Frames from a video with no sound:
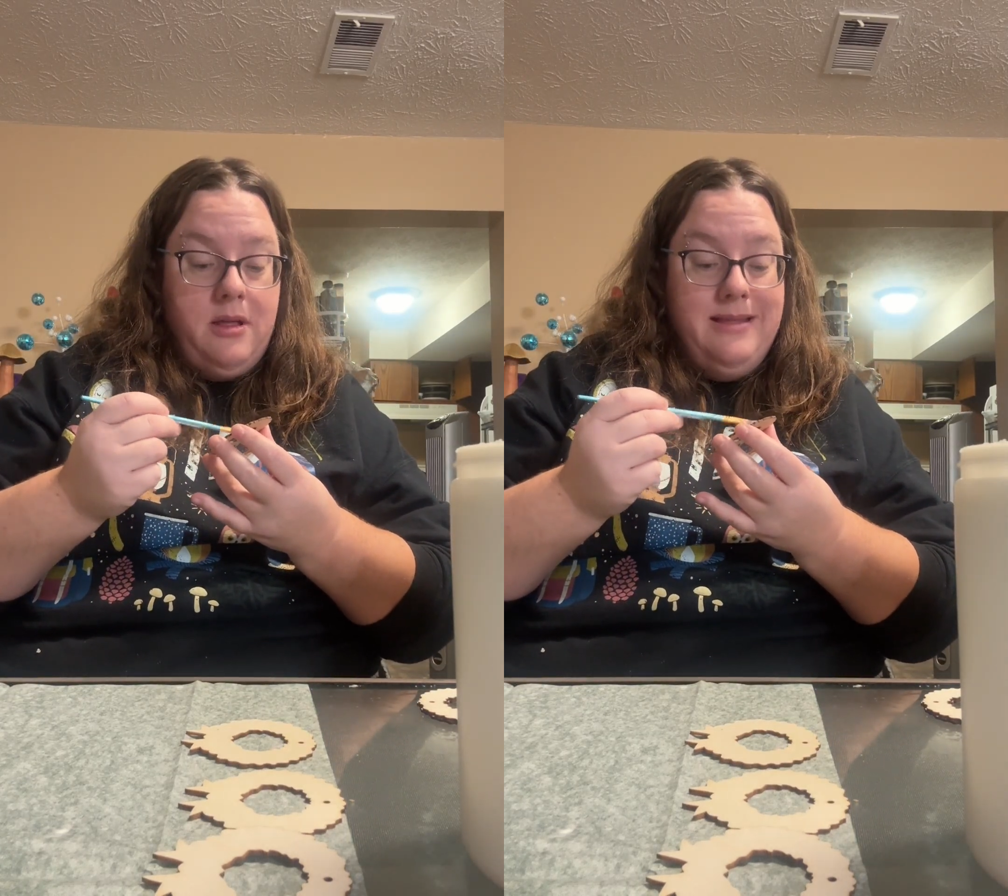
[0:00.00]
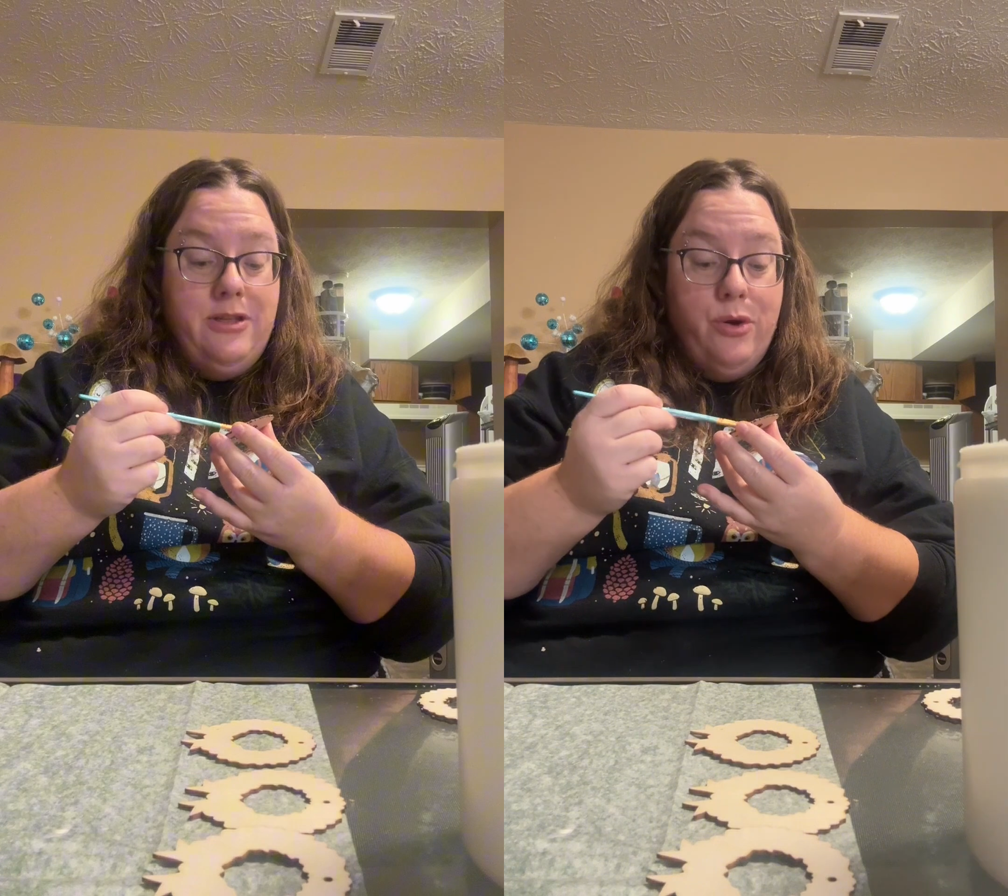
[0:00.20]

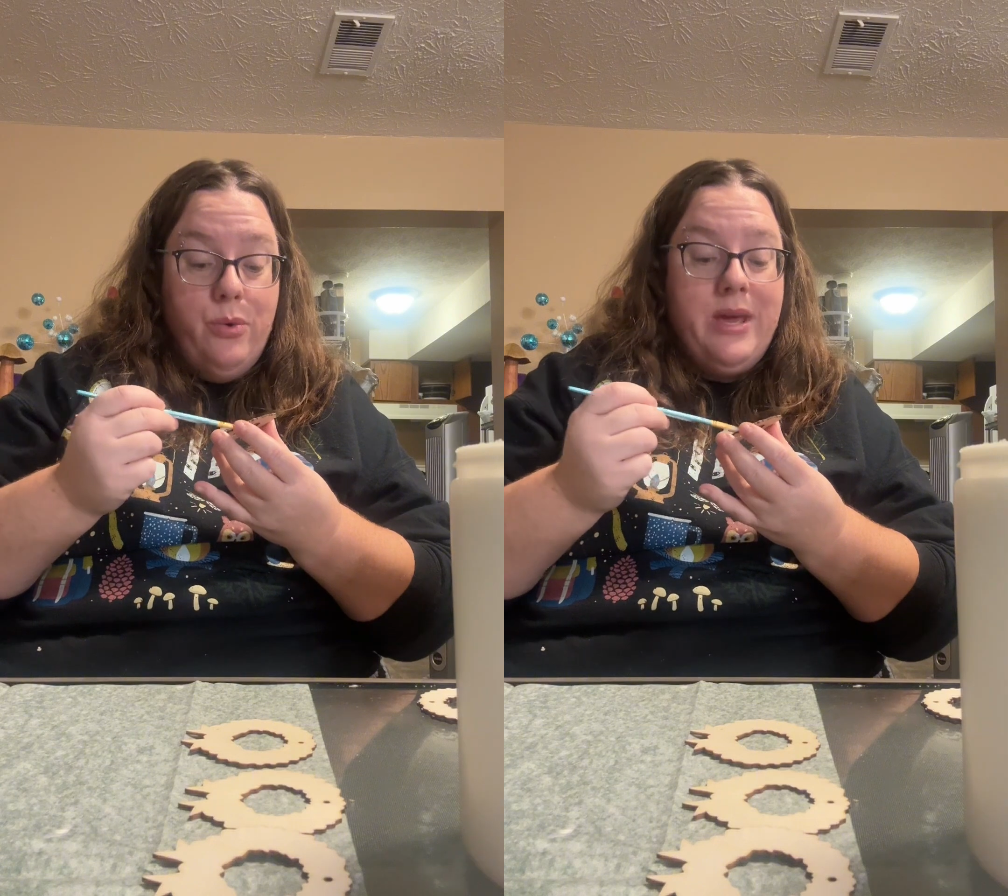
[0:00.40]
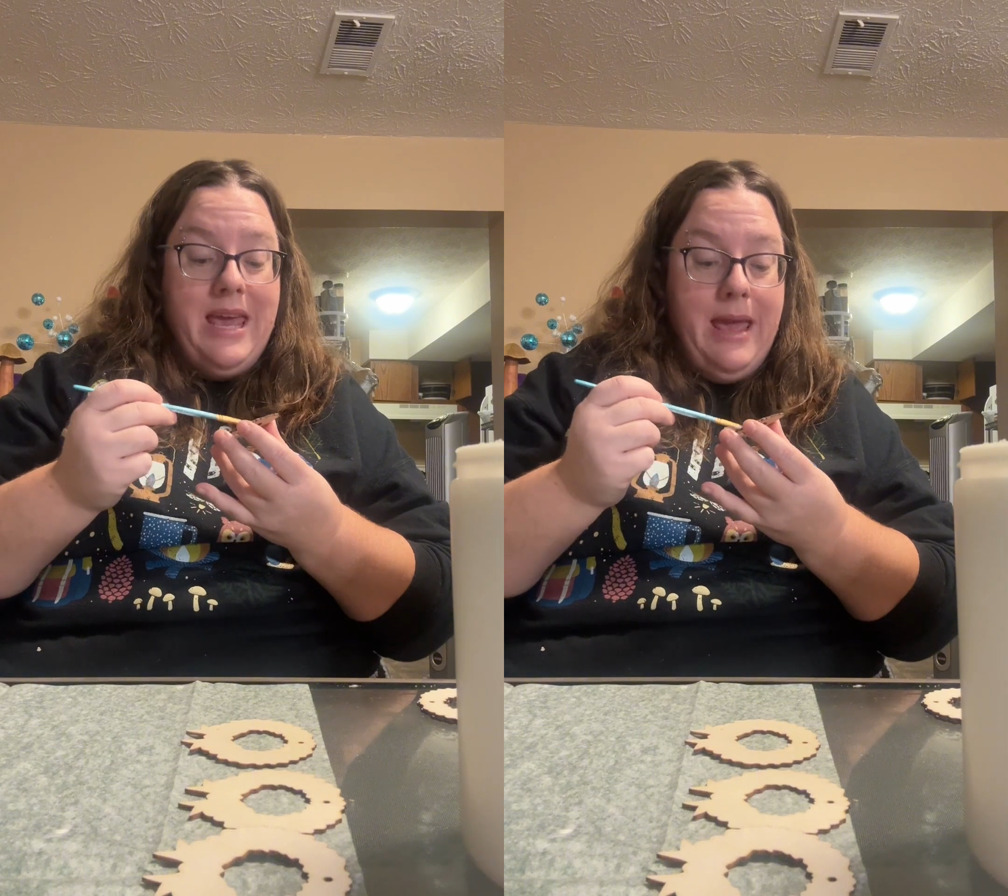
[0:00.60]
do
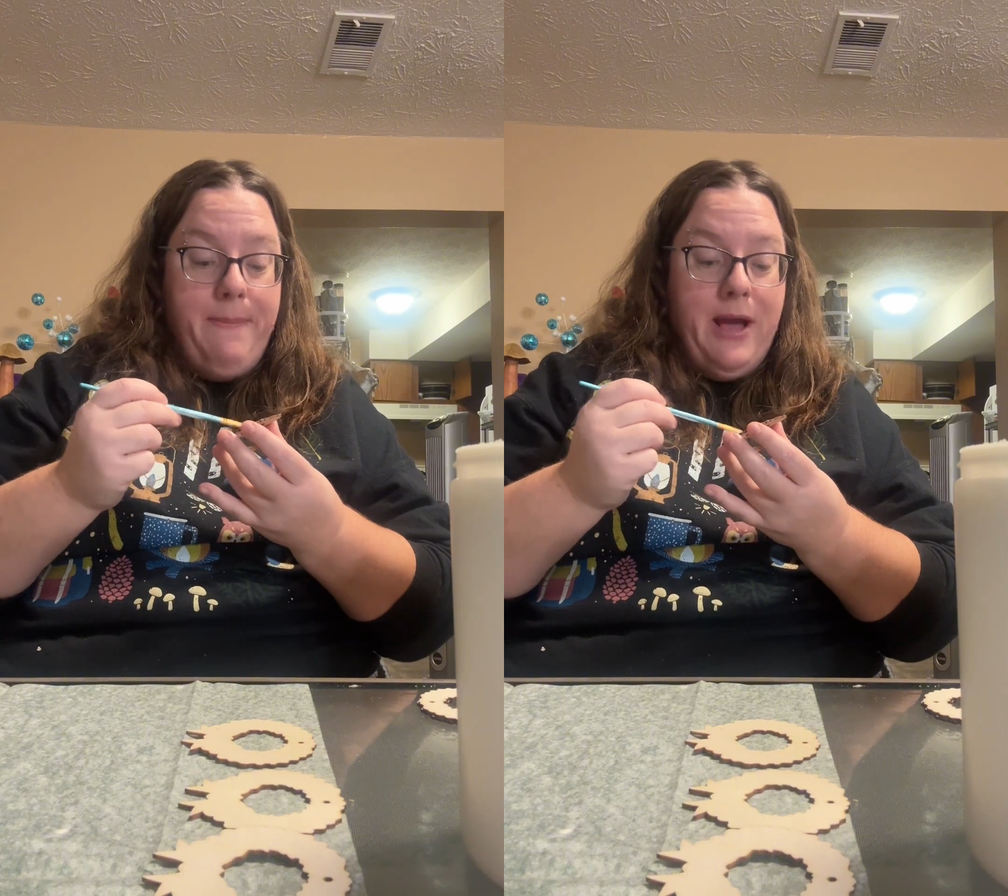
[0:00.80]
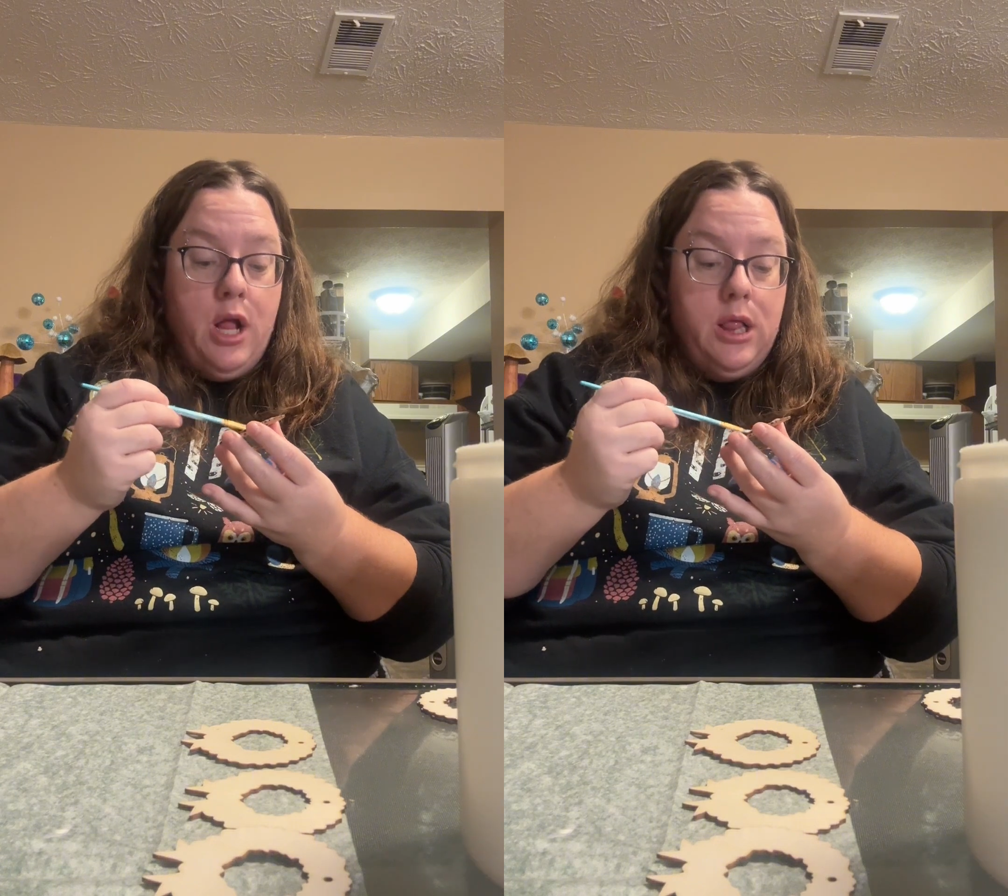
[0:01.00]
keep
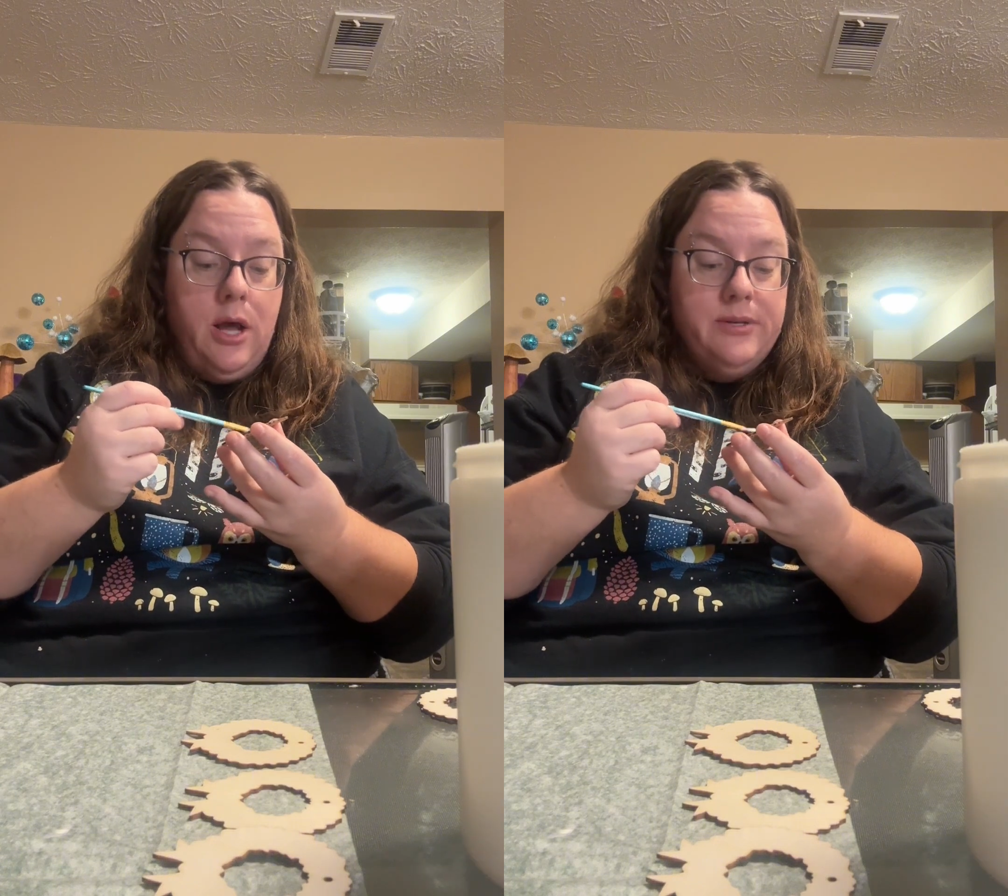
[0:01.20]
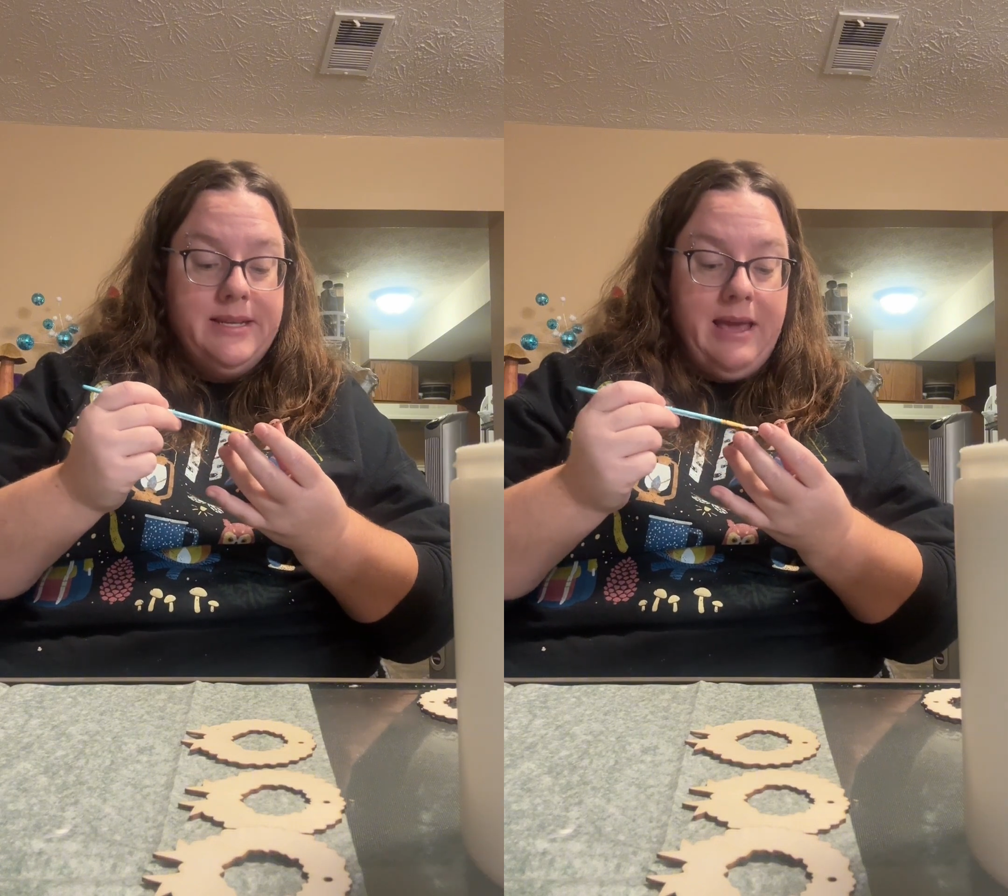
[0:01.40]
closed